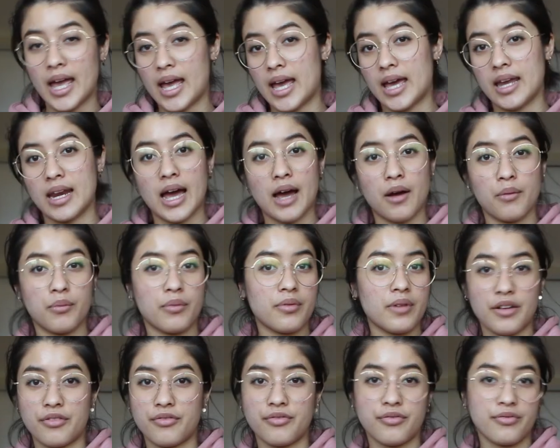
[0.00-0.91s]
And
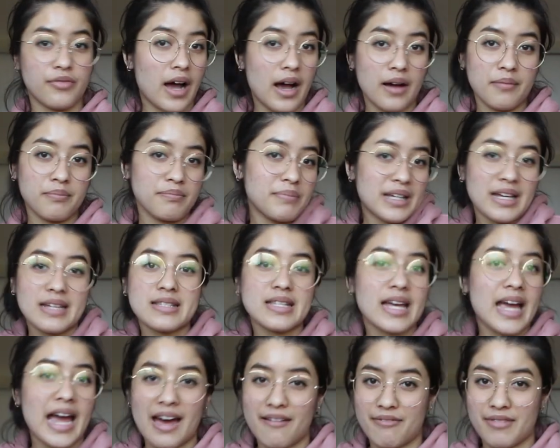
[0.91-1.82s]
if, because
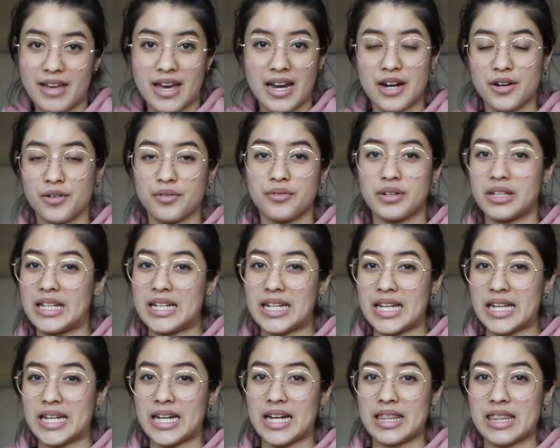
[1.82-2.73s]
I have that, I don't really
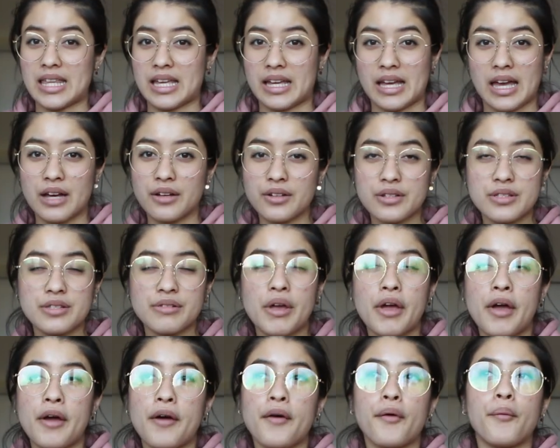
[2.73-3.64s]
need anything else.
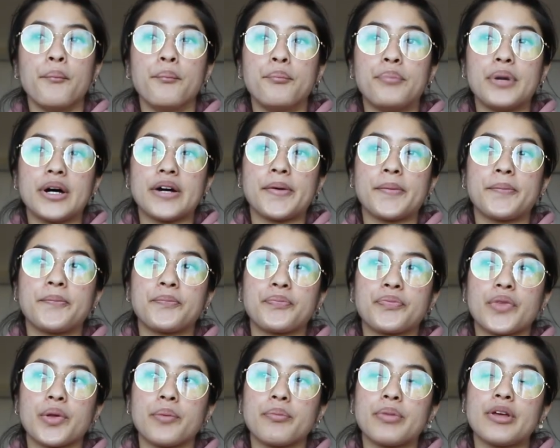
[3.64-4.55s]
But
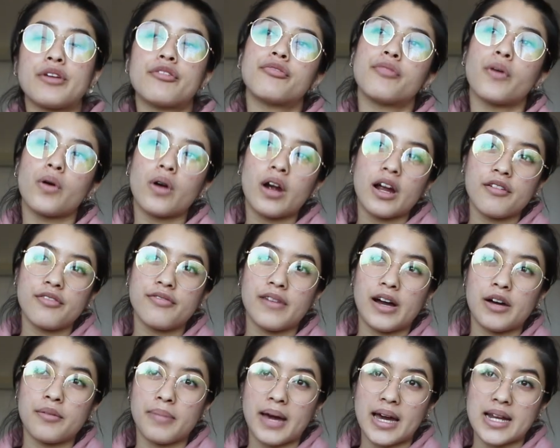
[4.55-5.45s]
before I
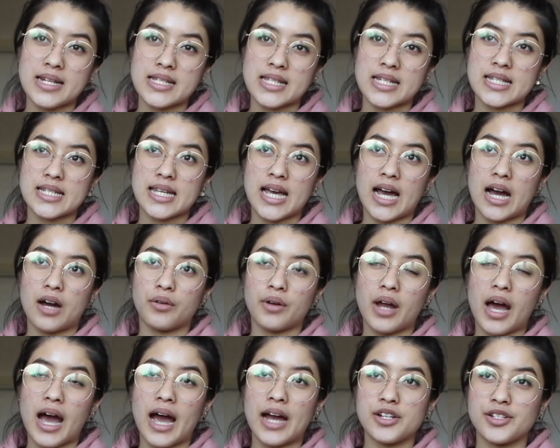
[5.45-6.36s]
found bands in
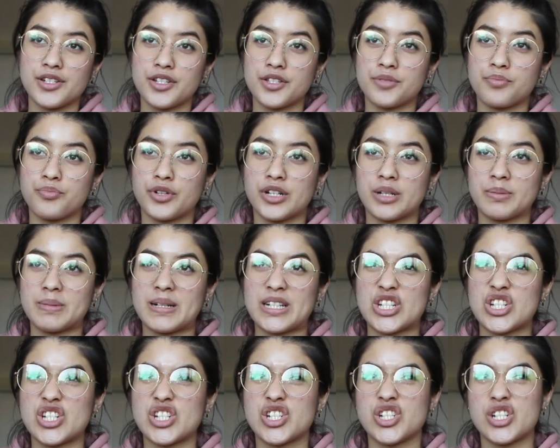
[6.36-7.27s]
town, I just pretty
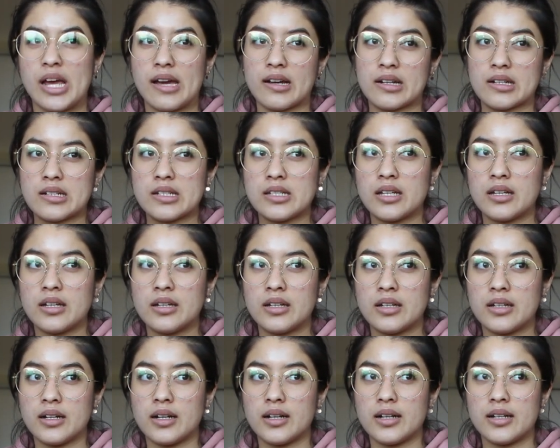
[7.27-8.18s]
much checked
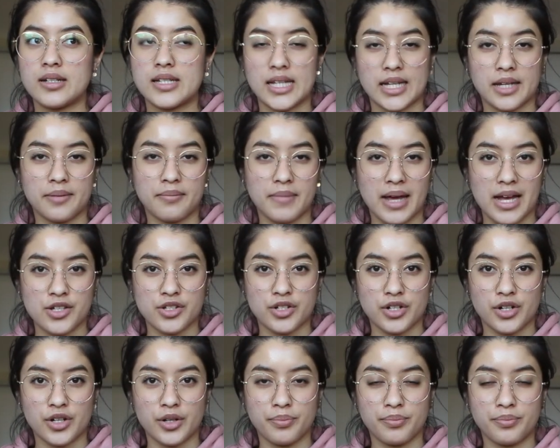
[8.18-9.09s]

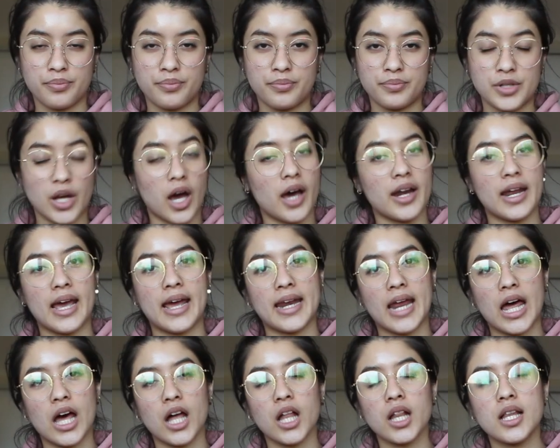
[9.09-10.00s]

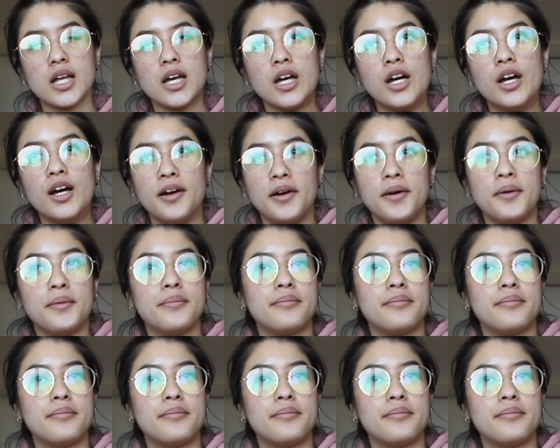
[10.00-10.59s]
ticketmaster.nl